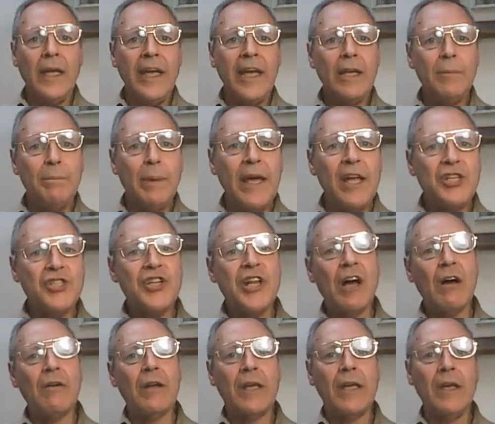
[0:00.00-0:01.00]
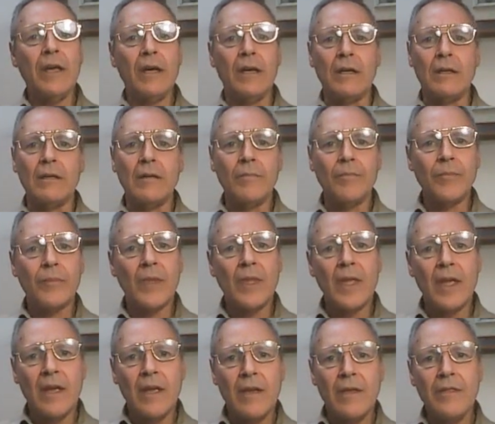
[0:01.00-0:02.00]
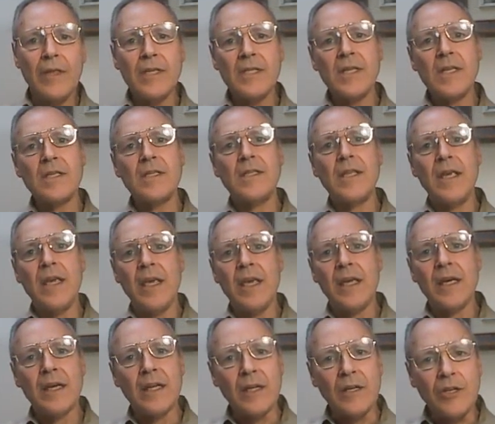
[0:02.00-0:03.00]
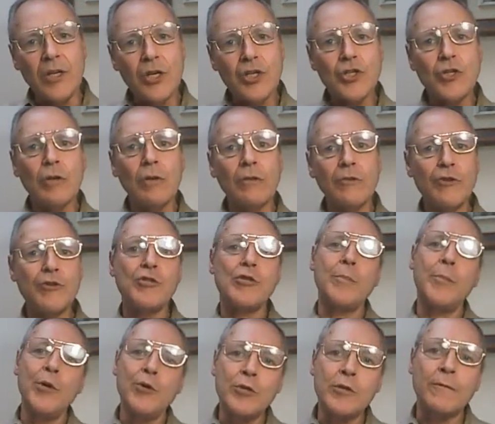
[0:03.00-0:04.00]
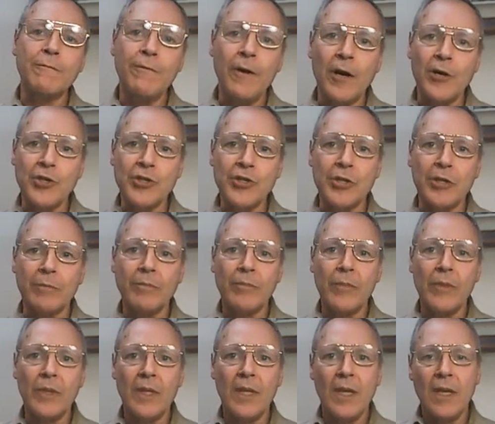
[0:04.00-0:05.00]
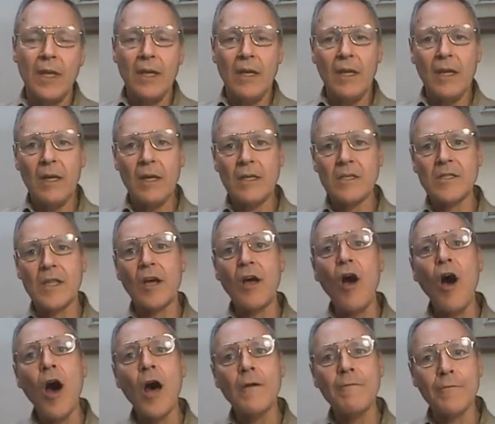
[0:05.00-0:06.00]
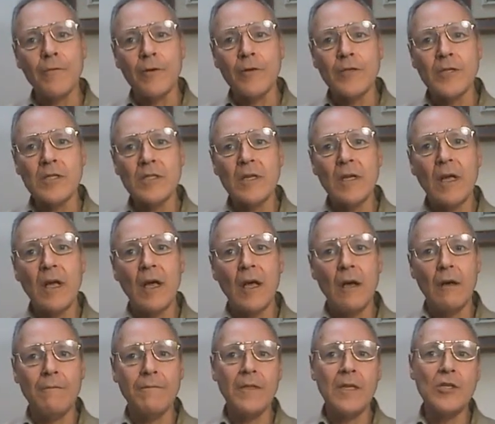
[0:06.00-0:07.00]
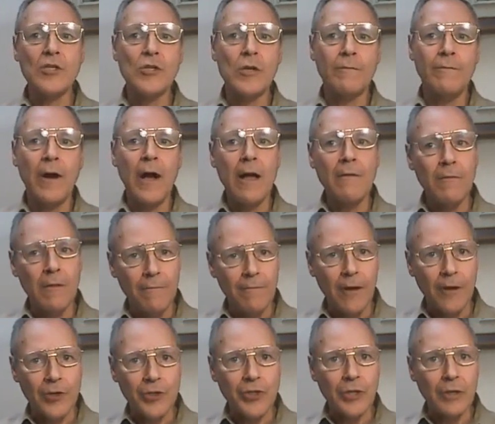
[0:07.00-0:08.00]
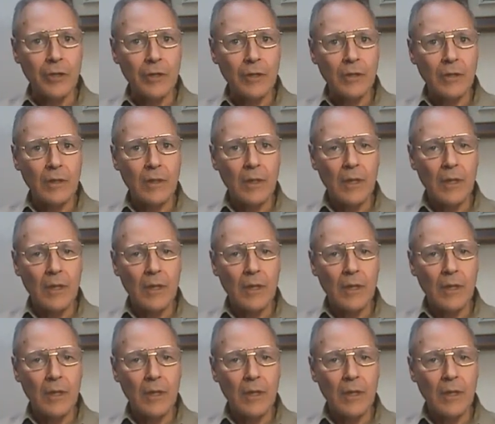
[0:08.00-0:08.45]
Hit Page Down again. This is the conditional distribution function. It is the converse of the survival function.